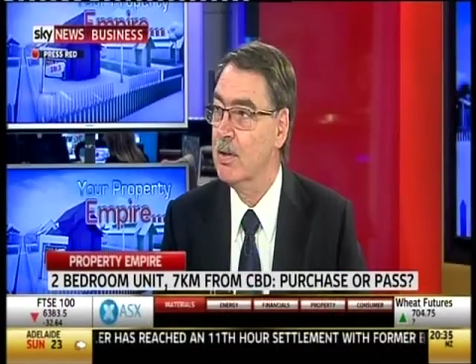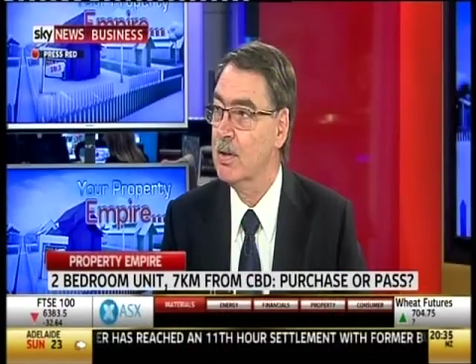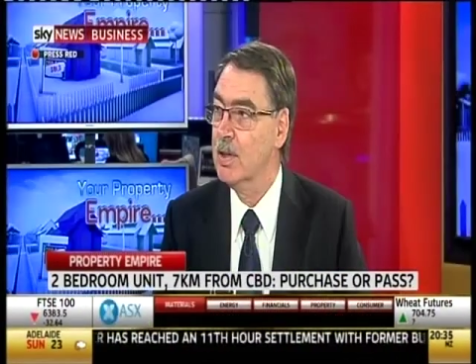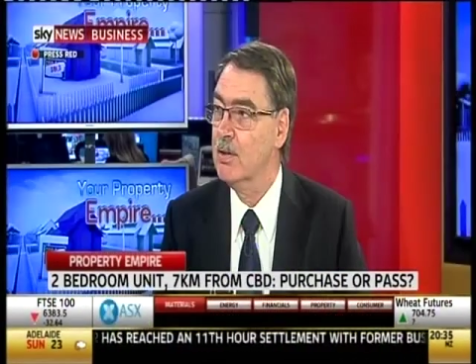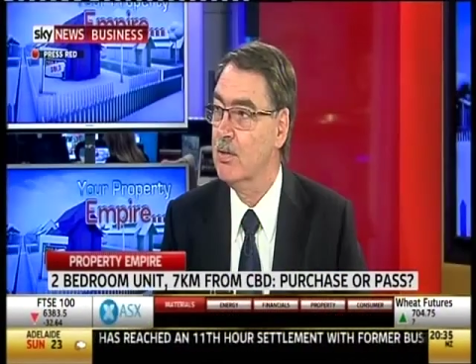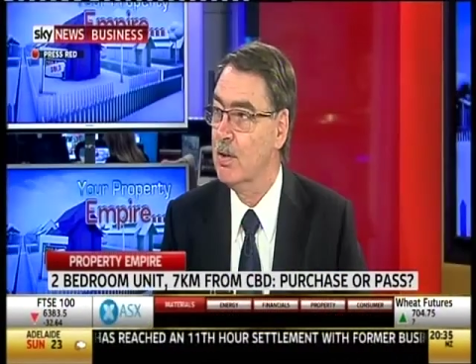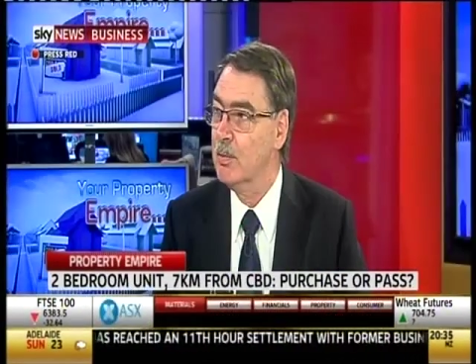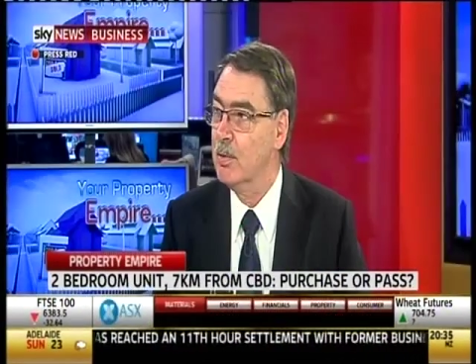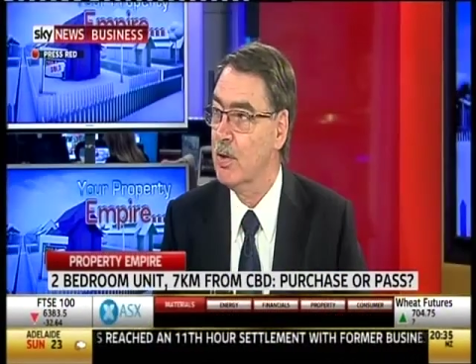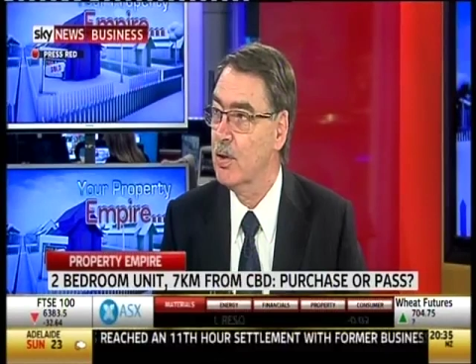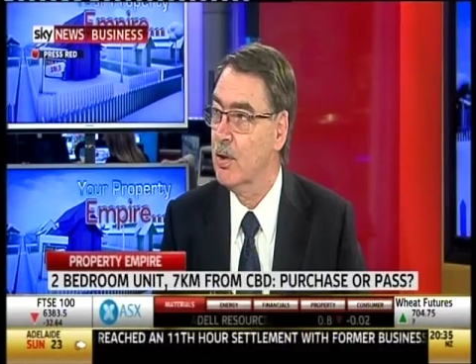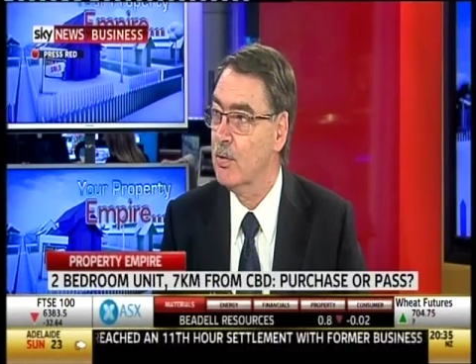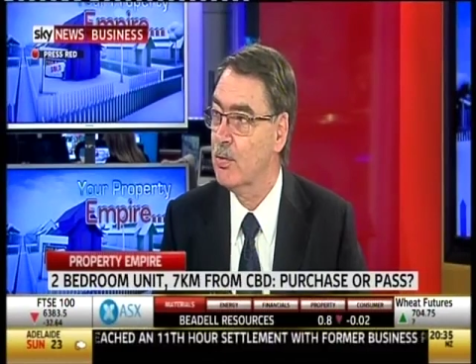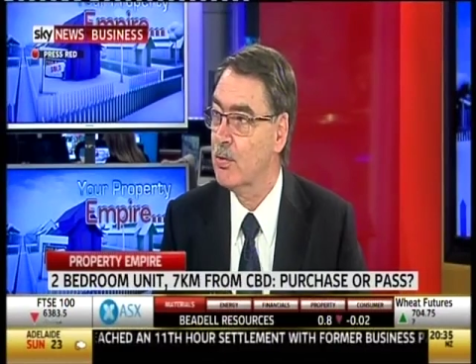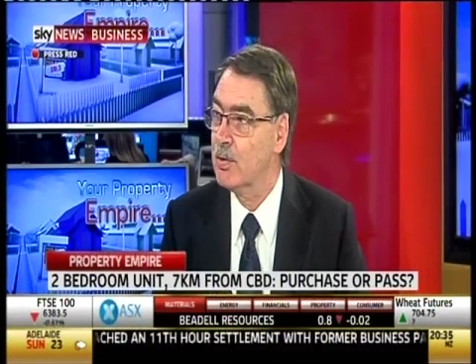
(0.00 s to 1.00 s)
I didn't see what the
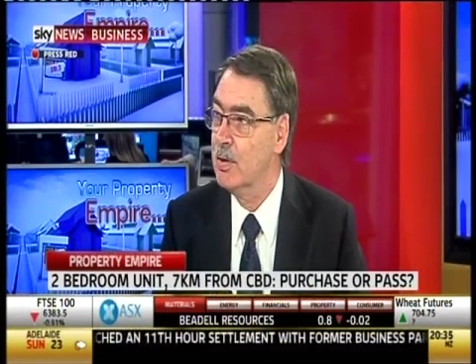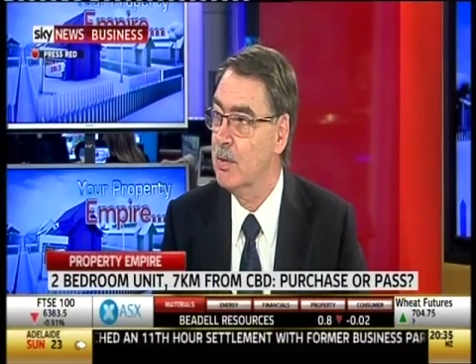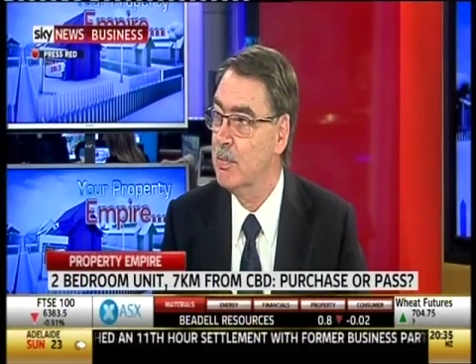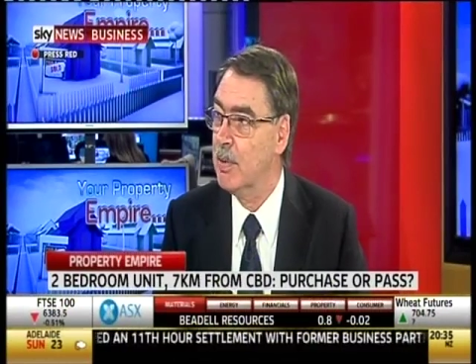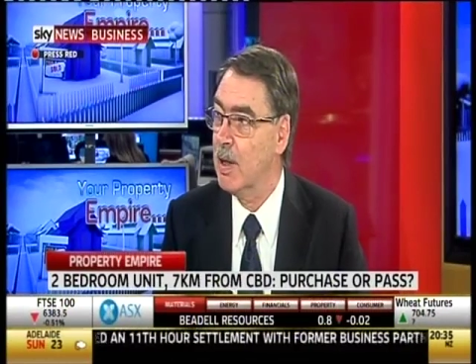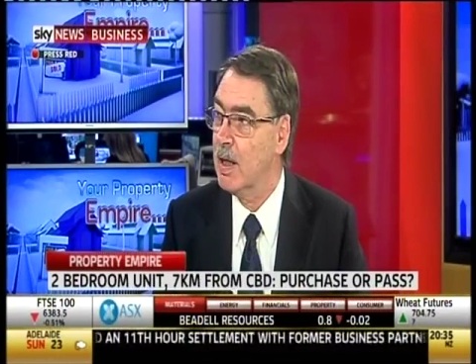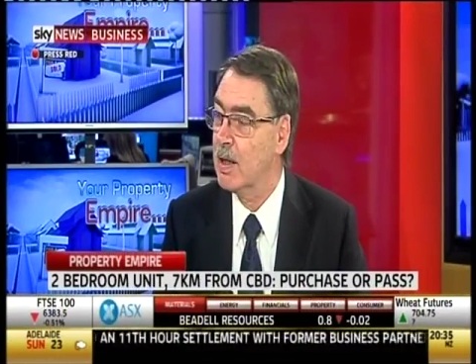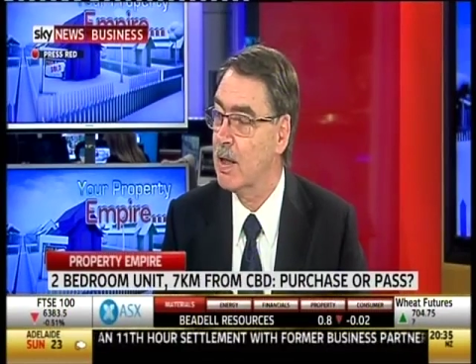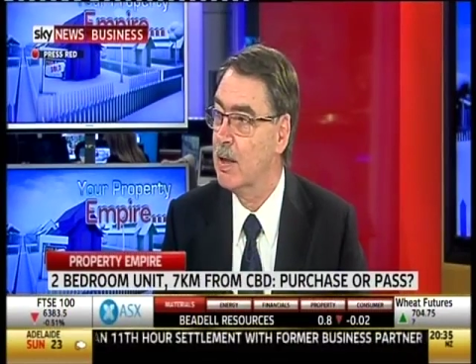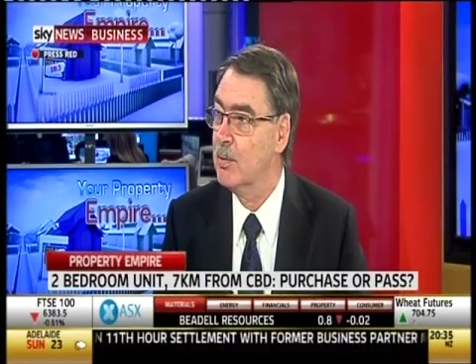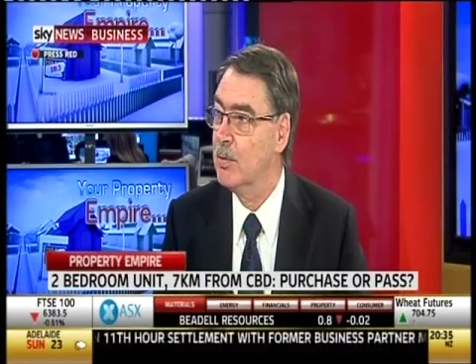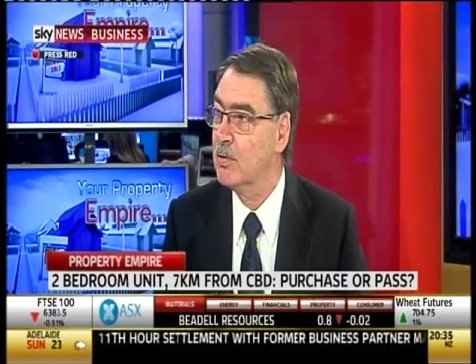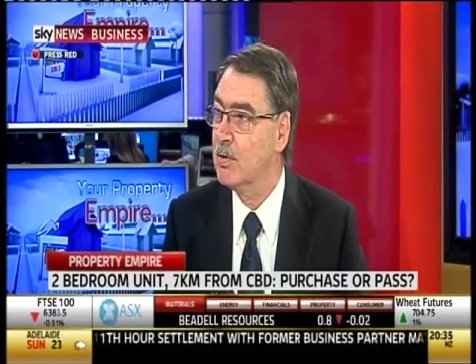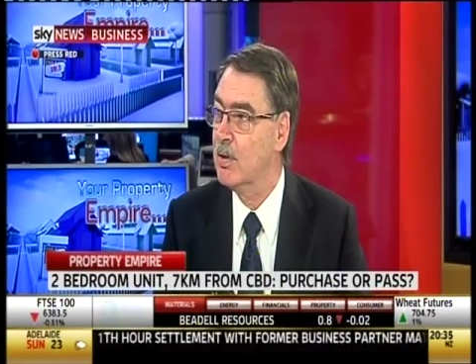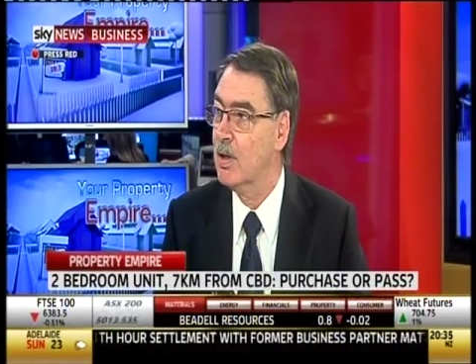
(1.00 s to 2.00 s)
off-street parking
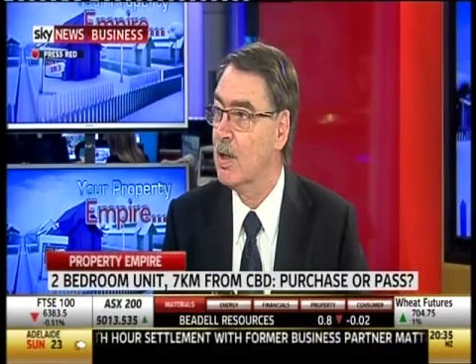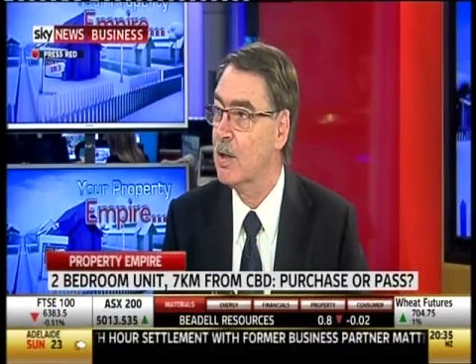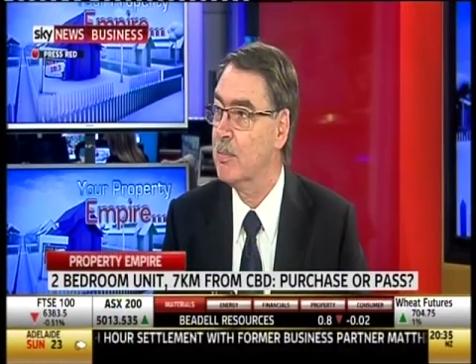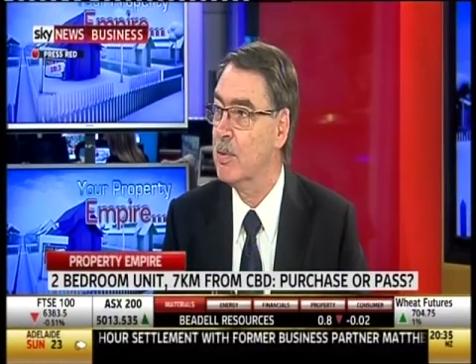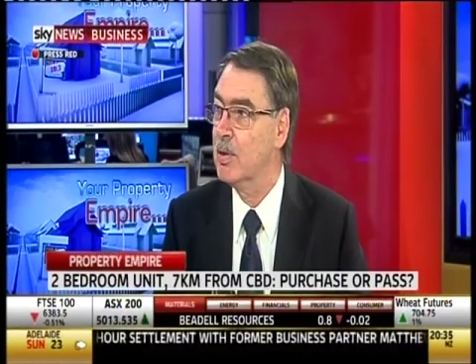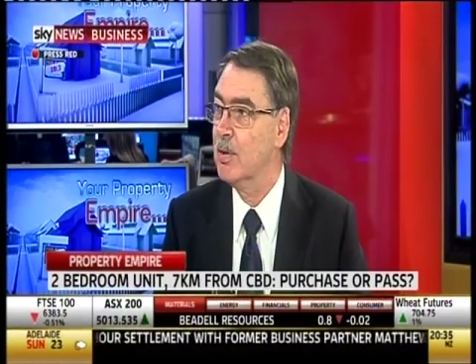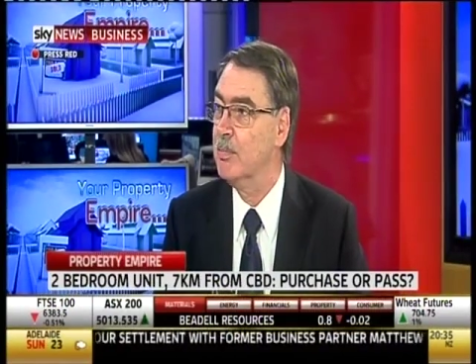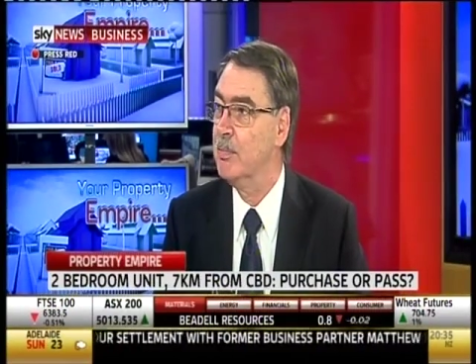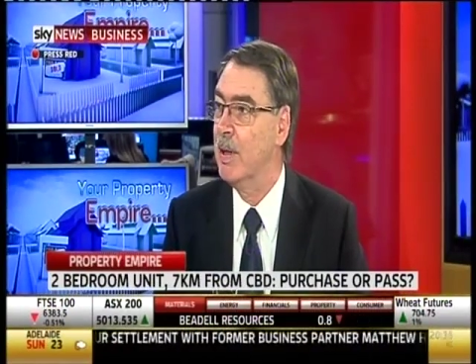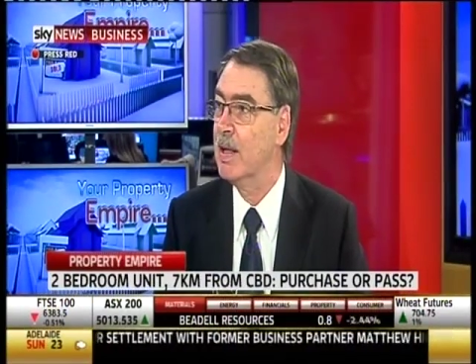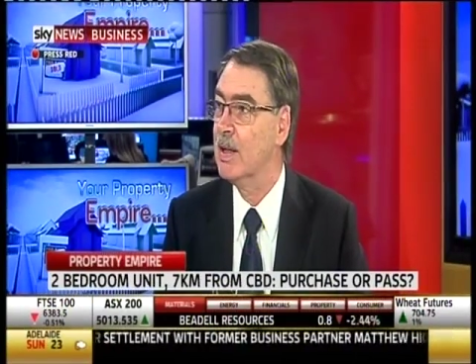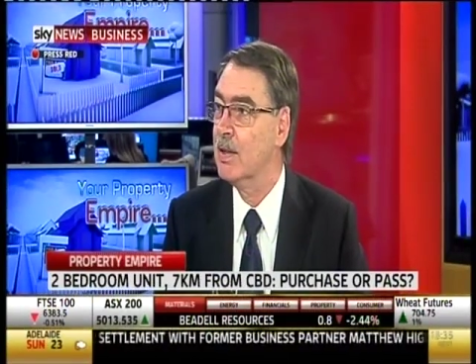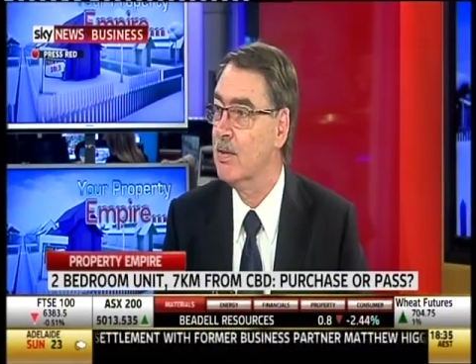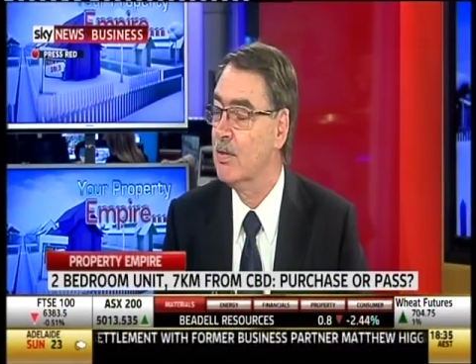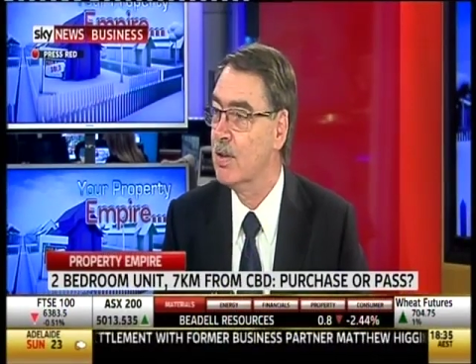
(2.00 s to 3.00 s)
was like, but on
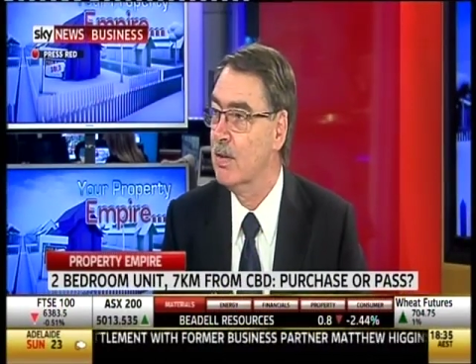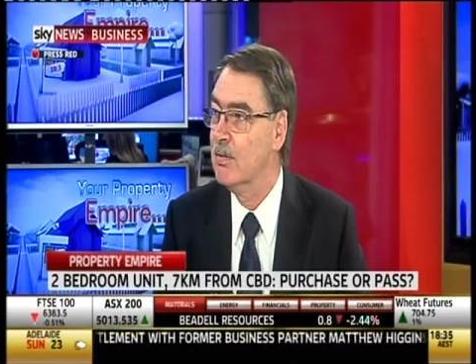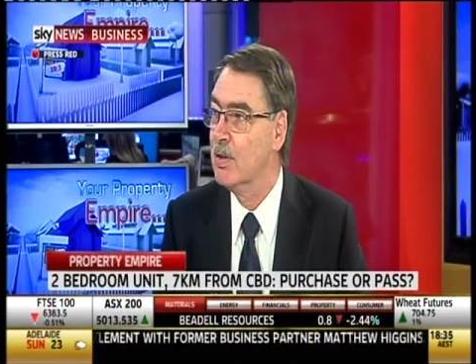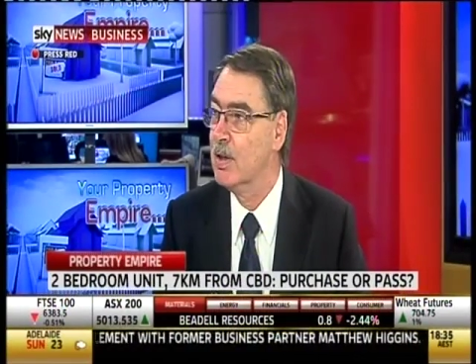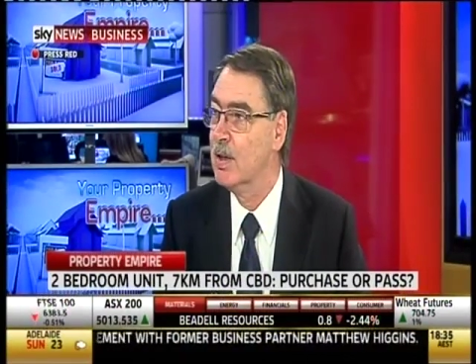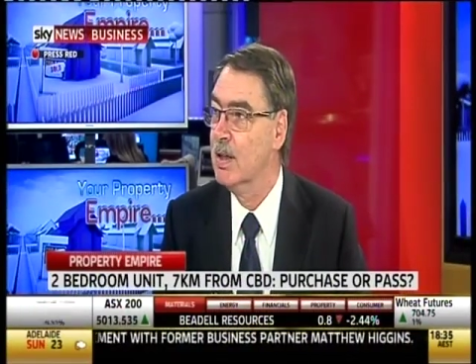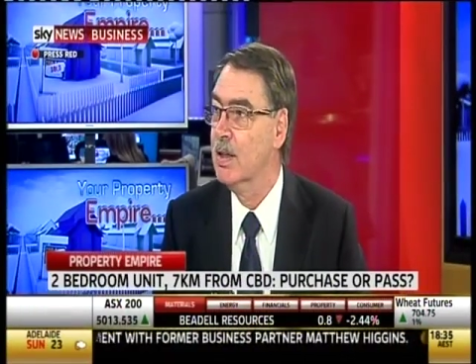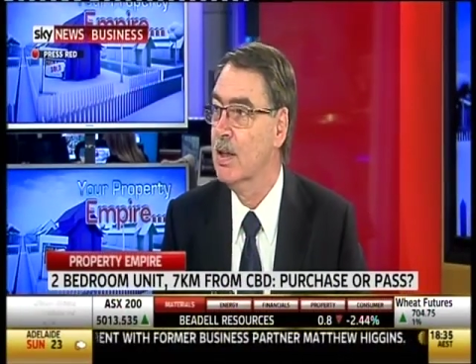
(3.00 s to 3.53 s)
balance, given